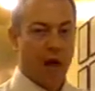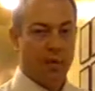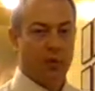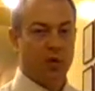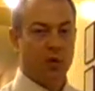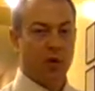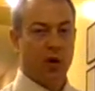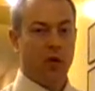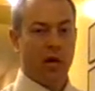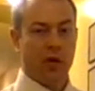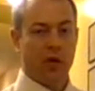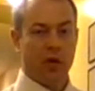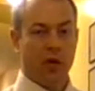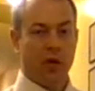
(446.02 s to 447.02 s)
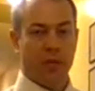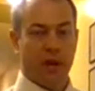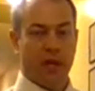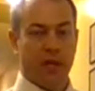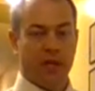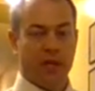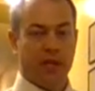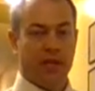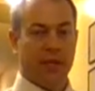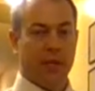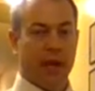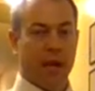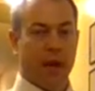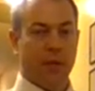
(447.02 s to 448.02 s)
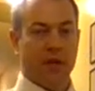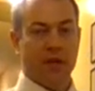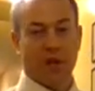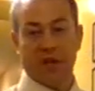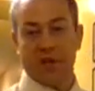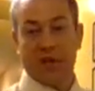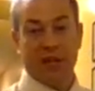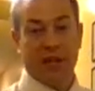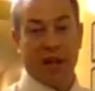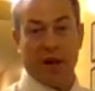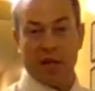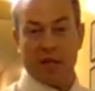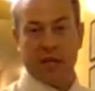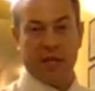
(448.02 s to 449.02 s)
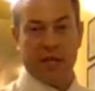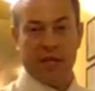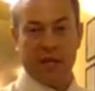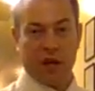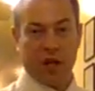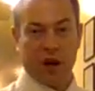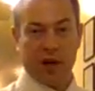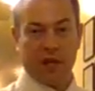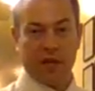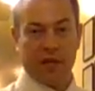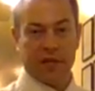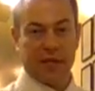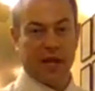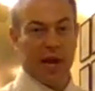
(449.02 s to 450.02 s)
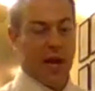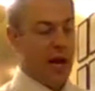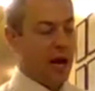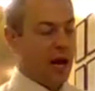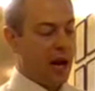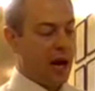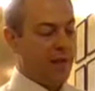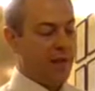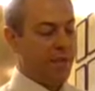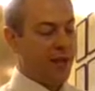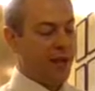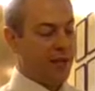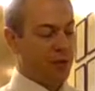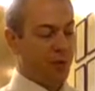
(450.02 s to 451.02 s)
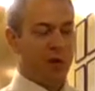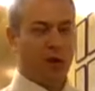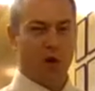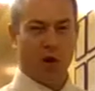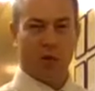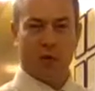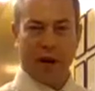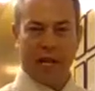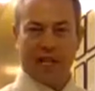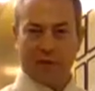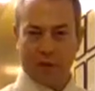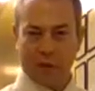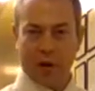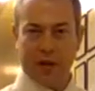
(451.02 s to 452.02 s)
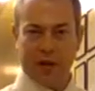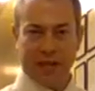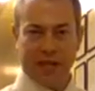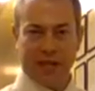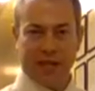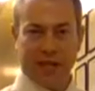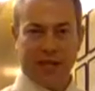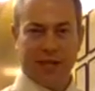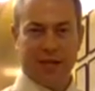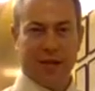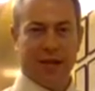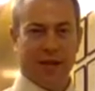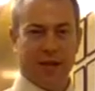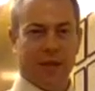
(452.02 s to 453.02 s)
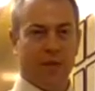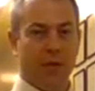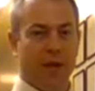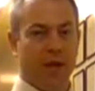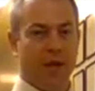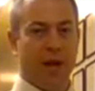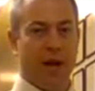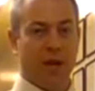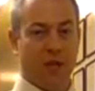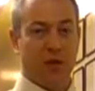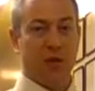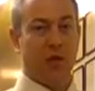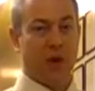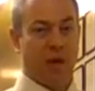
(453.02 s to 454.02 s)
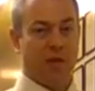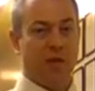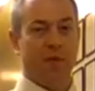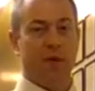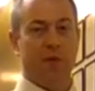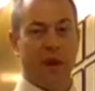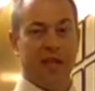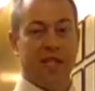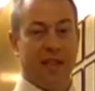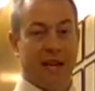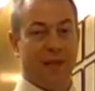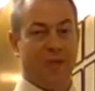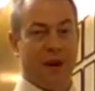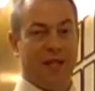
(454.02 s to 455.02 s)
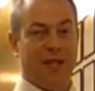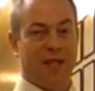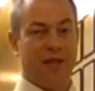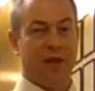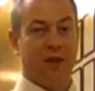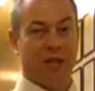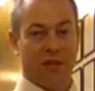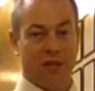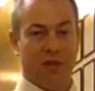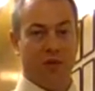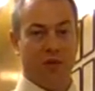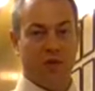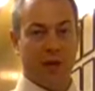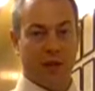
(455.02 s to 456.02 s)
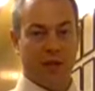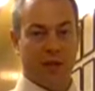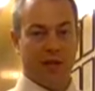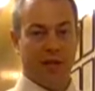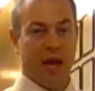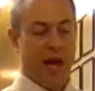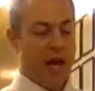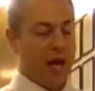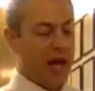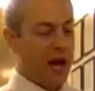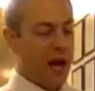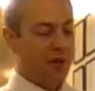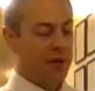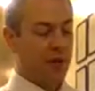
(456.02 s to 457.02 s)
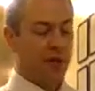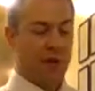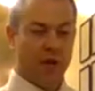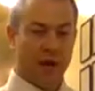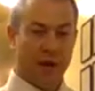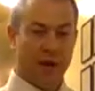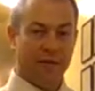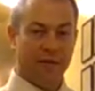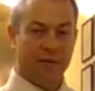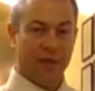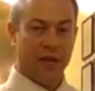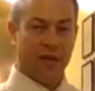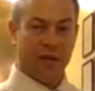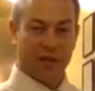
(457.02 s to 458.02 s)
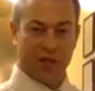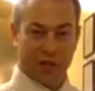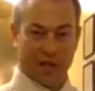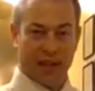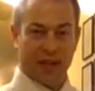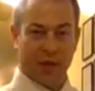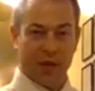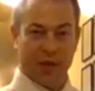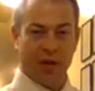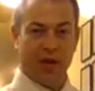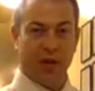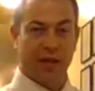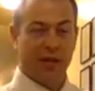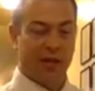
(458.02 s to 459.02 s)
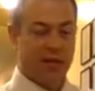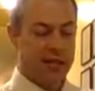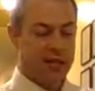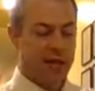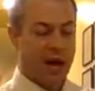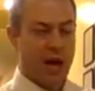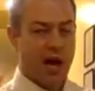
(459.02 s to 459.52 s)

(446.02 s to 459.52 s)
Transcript: this is what we recommend to our patients. We charge $50 for these in our office. That's a pretty low price for what this is, and to be honest with you, we're probably going to be raising that price here in the next few months. So if you do have interest in getting a pillow like this,